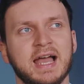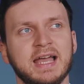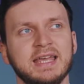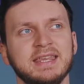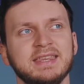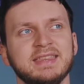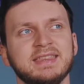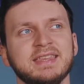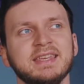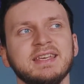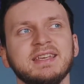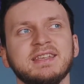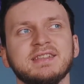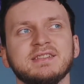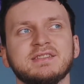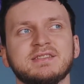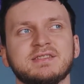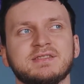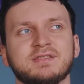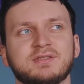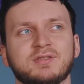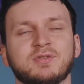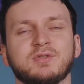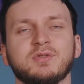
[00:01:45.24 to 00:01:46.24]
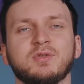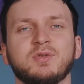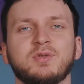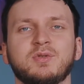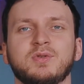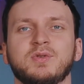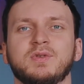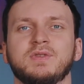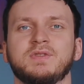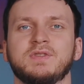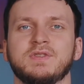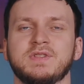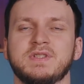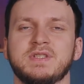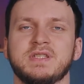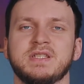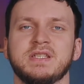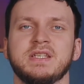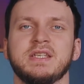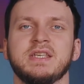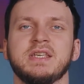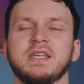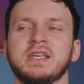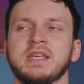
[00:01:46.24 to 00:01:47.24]
I think it's cool to
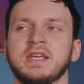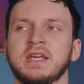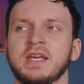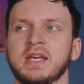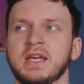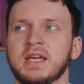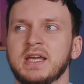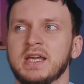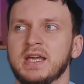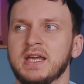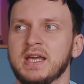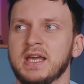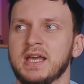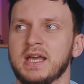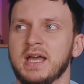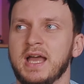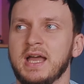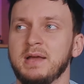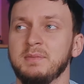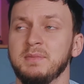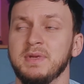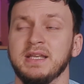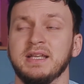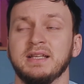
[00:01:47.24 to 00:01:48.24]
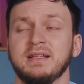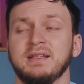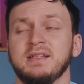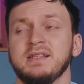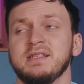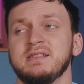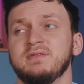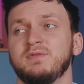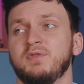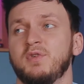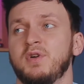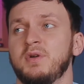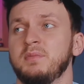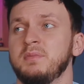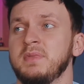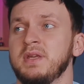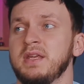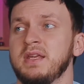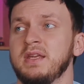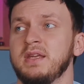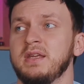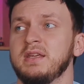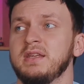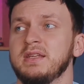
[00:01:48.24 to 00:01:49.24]
see. I mean, at least for
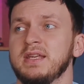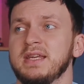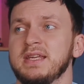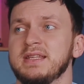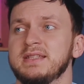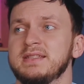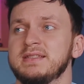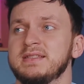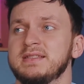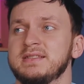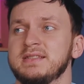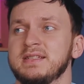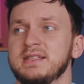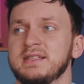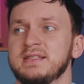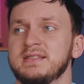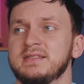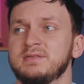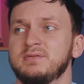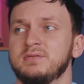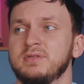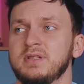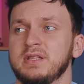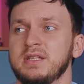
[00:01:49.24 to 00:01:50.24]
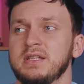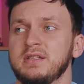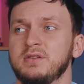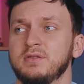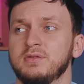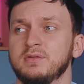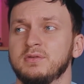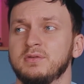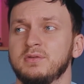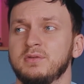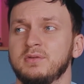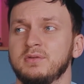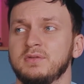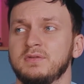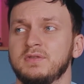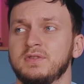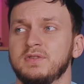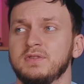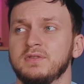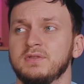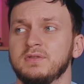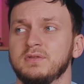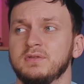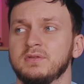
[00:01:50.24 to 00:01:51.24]
me, it's really cool
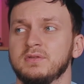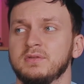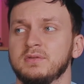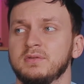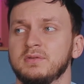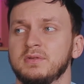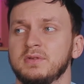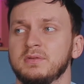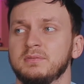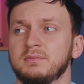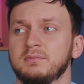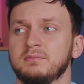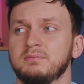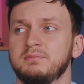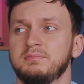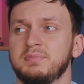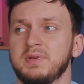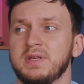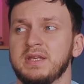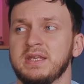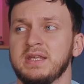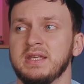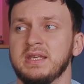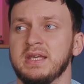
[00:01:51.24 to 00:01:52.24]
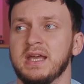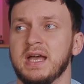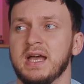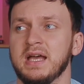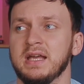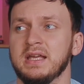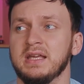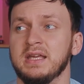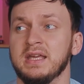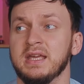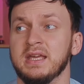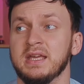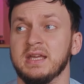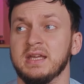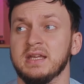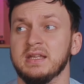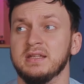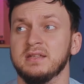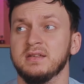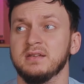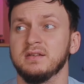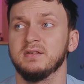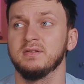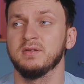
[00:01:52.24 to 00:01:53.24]
to be a
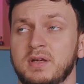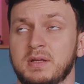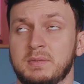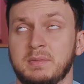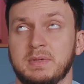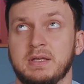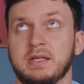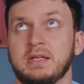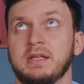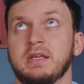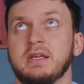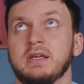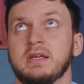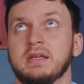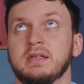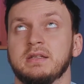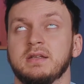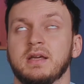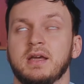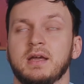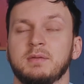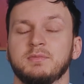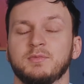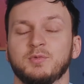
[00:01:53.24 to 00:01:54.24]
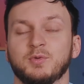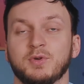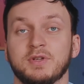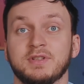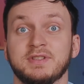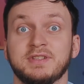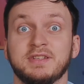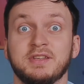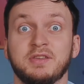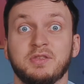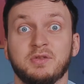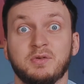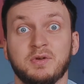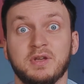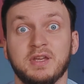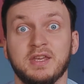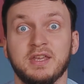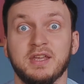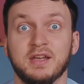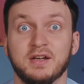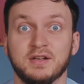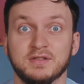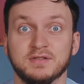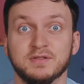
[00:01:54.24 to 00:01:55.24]
kid. I mean, kid, I'm 23
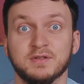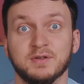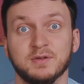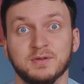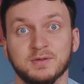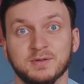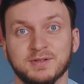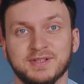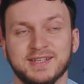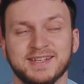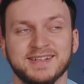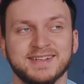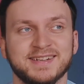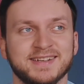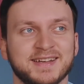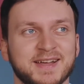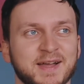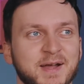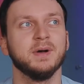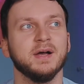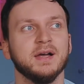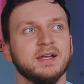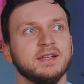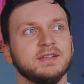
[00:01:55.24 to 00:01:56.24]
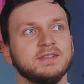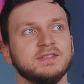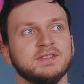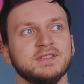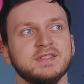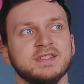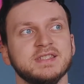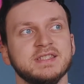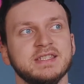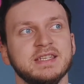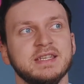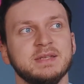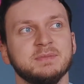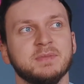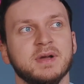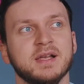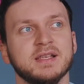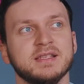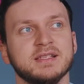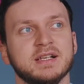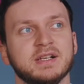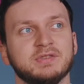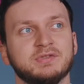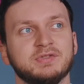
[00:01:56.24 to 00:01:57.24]
years old. But to see
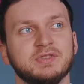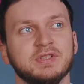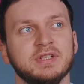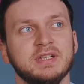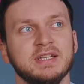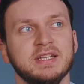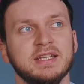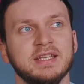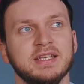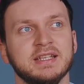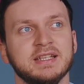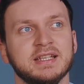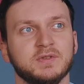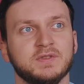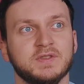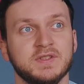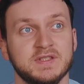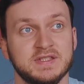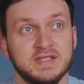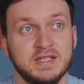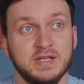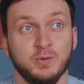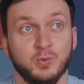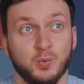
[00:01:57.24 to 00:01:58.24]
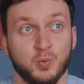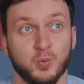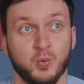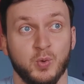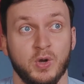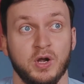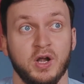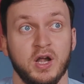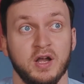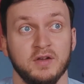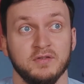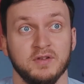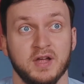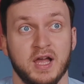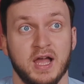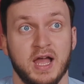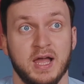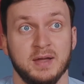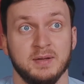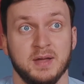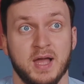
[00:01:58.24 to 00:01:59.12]
myself really, to see where